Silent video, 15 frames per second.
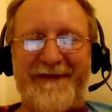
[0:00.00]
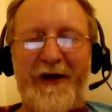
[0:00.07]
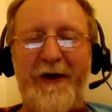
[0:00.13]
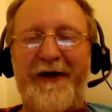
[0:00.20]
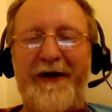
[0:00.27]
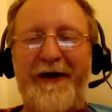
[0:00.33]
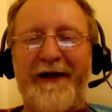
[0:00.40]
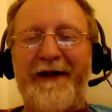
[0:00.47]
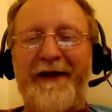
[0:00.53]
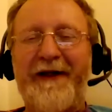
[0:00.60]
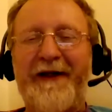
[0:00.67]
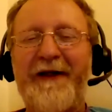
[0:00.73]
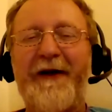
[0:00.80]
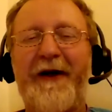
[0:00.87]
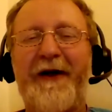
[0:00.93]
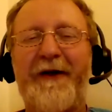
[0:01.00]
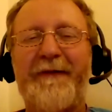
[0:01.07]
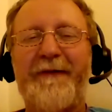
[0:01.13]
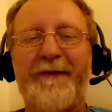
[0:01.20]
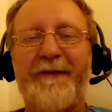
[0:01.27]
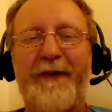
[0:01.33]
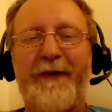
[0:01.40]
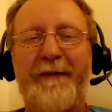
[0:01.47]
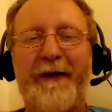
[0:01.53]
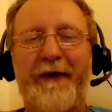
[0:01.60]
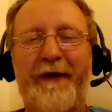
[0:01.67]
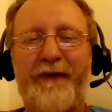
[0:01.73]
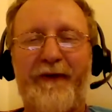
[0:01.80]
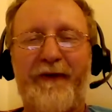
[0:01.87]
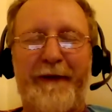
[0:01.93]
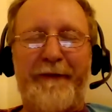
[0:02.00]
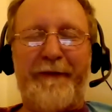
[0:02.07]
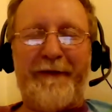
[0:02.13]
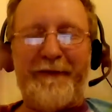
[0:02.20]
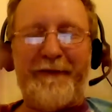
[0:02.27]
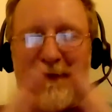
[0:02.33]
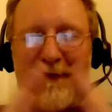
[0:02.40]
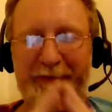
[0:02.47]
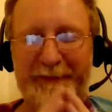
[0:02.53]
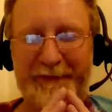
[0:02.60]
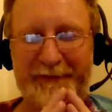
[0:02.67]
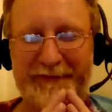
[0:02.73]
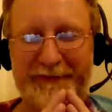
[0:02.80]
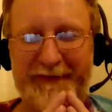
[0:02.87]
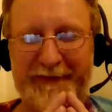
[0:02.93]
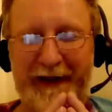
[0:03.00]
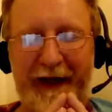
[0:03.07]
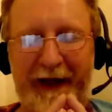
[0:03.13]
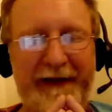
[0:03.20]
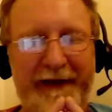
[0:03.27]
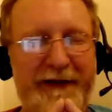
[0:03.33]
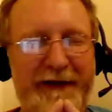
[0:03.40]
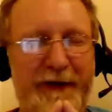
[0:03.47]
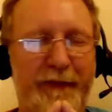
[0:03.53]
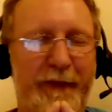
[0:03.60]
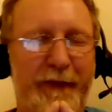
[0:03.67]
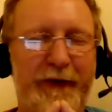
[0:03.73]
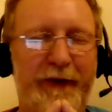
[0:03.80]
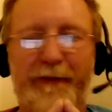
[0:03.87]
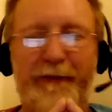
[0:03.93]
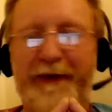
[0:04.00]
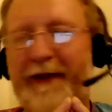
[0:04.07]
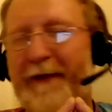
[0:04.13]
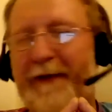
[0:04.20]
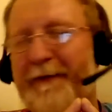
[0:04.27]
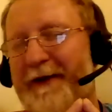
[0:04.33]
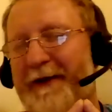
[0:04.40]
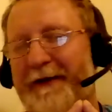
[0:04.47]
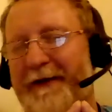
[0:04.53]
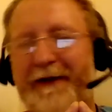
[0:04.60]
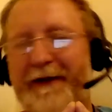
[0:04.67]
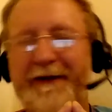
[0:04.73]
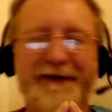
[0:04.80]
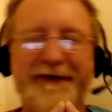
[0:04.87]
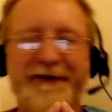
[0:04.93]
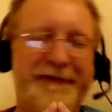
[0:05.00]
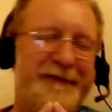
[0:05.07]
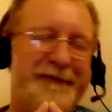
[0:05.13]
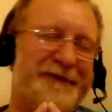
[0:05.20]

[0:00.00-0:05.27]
All right, I think uh, we're about to wrap up, unless you want to bring up anything else.